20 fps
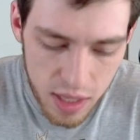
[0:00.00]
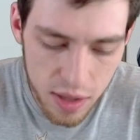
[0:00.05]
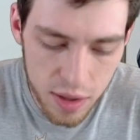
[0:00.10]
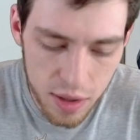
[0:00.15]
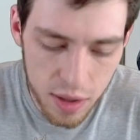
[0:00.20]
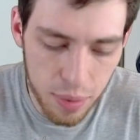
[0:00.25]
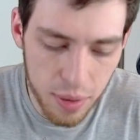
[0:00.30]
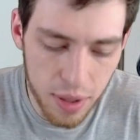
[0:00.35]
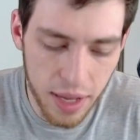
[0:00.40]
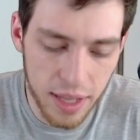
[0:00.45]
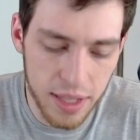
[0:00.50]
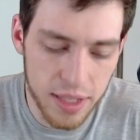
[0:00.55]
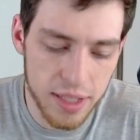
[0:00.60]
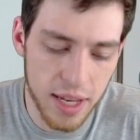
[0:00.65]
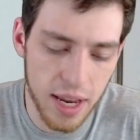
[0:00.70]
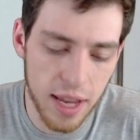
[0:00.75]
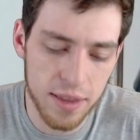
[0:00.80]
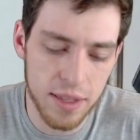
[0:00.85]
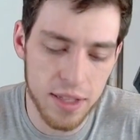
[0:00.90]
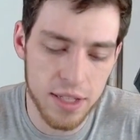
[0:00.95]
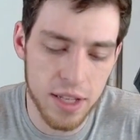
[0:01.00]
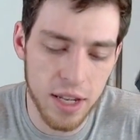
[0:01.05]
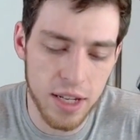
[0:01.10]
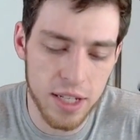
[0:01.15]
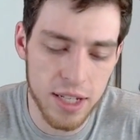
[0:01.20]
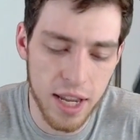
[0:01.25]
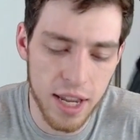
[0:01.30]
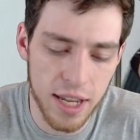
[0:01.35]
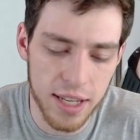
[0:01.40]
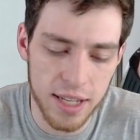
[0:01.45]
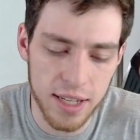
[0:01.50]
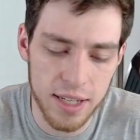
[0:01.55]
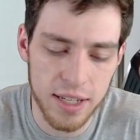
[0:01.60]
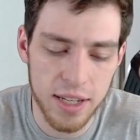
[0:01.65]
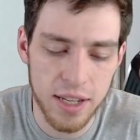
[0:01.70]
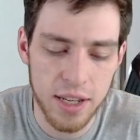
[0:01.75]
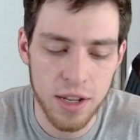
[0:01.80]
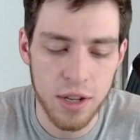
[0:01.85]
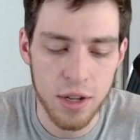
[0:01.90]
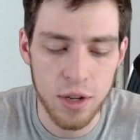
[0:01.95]
Plains and the Sun Titan
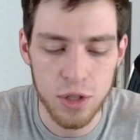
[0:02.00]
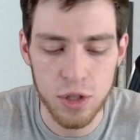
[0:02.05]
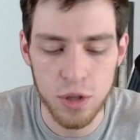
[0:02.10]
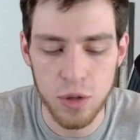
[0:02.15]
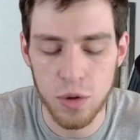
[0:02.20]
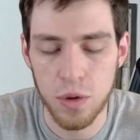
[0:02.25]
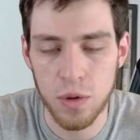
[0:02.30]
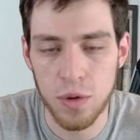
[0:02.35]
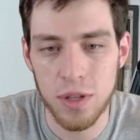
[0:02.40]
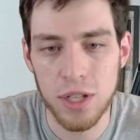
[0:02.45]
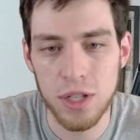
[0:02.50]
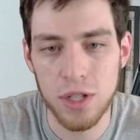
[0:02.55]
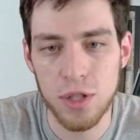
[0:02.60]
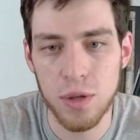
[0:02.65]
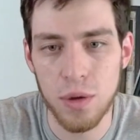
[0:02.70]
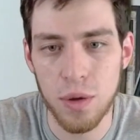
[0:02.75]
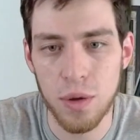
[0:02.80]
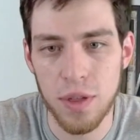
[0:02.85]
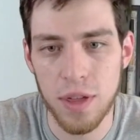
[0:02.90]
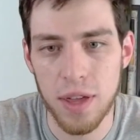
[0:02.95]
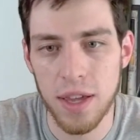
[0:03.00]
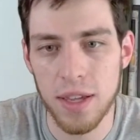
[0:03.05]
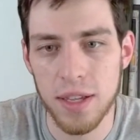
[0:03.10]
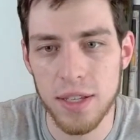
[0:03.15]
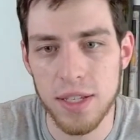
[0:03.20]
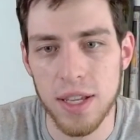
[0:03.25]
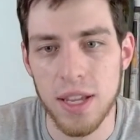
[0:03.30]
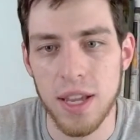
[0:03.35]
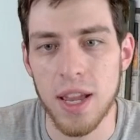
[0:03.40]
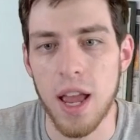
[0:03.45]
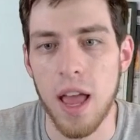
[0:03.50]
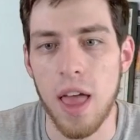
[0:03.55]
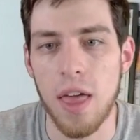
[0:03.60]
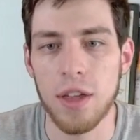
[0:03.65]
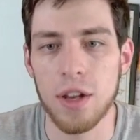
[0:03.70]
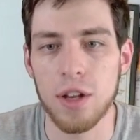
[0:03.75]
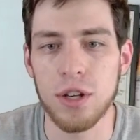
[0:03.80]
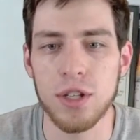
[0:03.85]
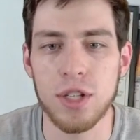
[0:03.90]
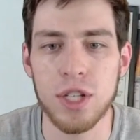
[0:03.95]
to these 2 things, and
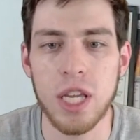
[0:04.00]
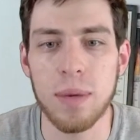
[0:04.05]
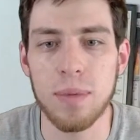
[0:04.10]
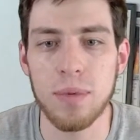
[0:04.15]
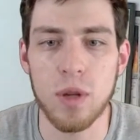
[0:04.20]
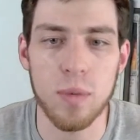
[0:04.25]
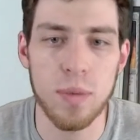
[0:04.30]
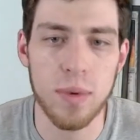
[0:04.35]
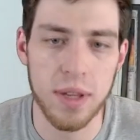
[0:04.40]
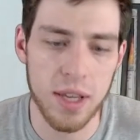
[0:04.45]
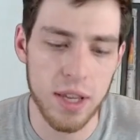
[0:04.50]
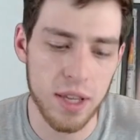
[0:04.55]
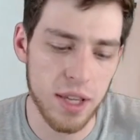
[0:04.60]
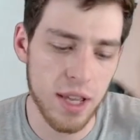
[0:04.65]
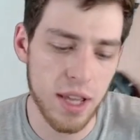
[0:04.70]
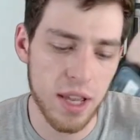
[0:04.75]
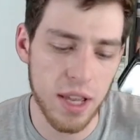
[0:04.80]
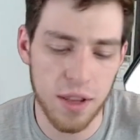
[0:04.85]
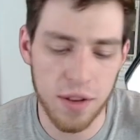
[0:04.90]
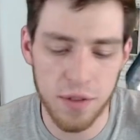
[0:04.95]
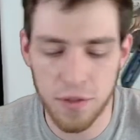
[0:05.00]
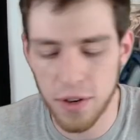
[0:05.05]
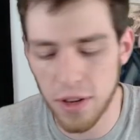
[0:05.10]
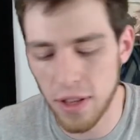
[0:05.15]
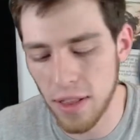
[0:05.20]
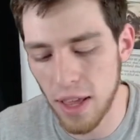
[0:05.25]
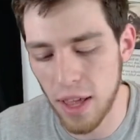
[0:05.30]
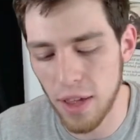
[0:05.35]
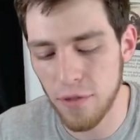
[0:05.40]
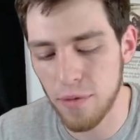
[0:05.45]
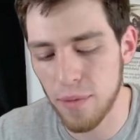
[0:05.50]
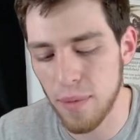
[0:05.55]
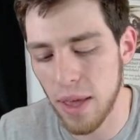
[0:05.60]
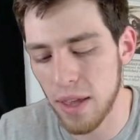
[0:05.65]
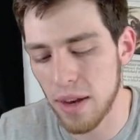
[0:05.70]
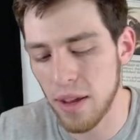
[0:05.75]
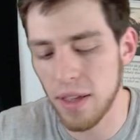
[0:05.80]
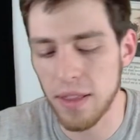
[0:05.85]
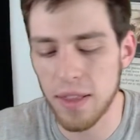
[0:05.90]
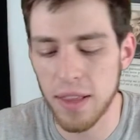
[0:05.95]
then you just keep looping it. You get infinite life,
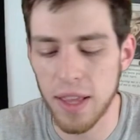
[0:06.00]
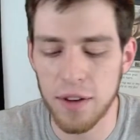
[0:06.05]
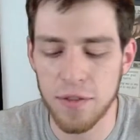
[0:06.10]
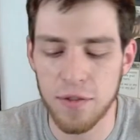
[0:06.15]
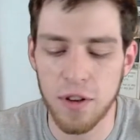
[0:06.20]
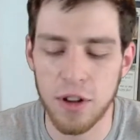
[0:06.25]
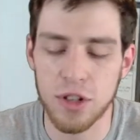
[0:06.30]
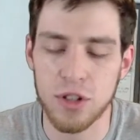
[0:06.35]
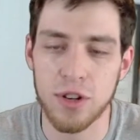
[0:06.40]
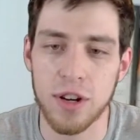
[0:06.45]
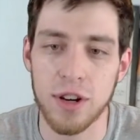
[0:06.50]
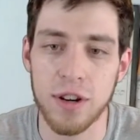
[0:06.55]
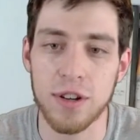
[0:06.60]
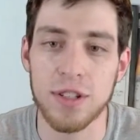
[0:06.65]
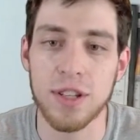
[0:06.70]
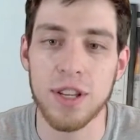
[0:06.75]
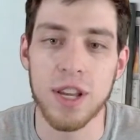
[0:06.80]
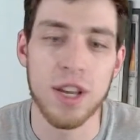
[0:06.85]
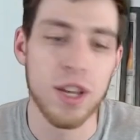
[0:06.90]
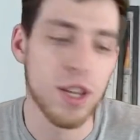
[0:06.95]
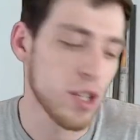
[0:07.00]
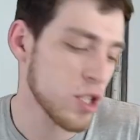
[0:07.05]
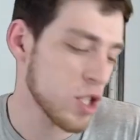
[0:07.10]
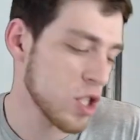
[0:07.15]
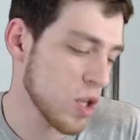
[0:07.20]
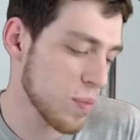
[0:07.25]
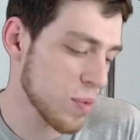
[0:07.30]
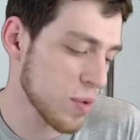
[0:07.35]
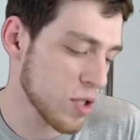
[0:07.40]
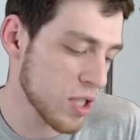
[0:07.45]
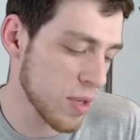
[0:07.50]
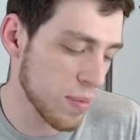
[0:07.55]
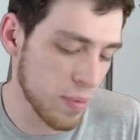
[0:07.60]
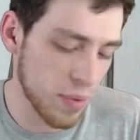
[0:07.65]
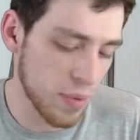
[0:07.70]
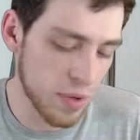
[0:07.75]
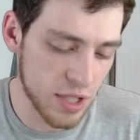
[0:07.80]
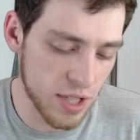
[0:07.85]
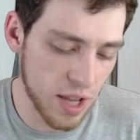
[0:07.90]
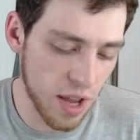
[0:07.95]
mana, and landfall triggers. Super
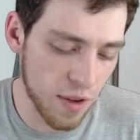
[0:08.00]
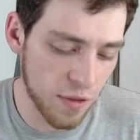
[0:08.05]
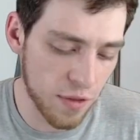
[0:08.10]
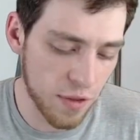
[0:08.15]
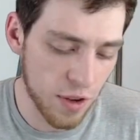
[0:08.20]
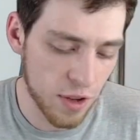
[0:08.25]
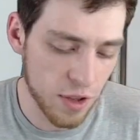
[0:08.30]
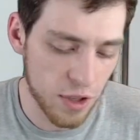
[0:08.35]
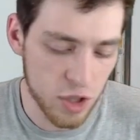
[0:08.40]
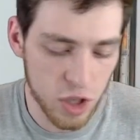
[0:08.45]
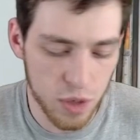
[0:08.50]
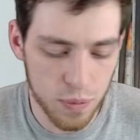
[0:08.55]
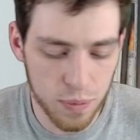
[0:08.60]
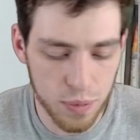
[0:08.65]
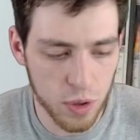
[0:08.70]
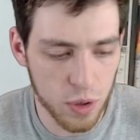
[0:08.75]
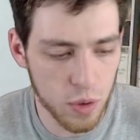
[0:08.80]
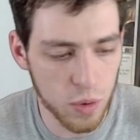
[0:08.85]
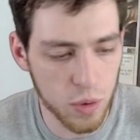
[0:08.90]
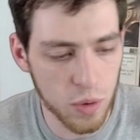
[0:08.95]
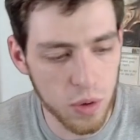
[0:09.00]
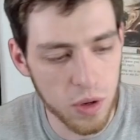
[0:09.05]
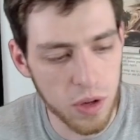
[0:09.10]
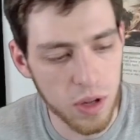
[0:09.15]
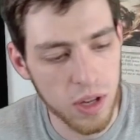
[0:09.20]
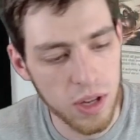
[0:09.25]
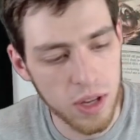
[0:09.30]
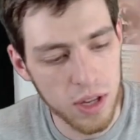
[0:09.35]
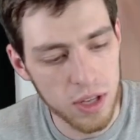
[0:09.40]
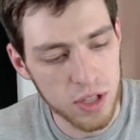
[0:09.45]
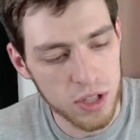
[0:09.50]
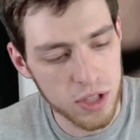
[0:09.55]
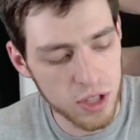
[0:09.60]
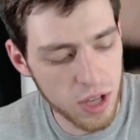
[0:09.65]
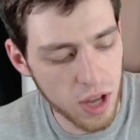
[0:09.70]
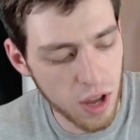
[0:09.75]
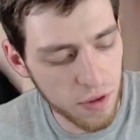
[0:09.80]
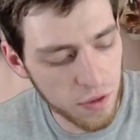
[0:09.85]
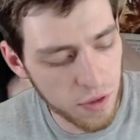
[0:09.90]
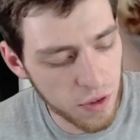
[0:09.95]
simple stuff. Super cool
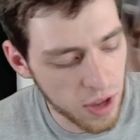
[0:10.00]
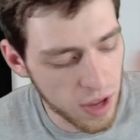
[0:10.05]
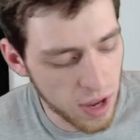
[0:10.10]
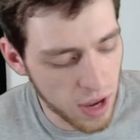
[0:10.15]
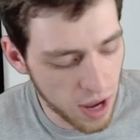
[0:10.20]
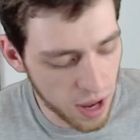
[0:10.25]
stuff.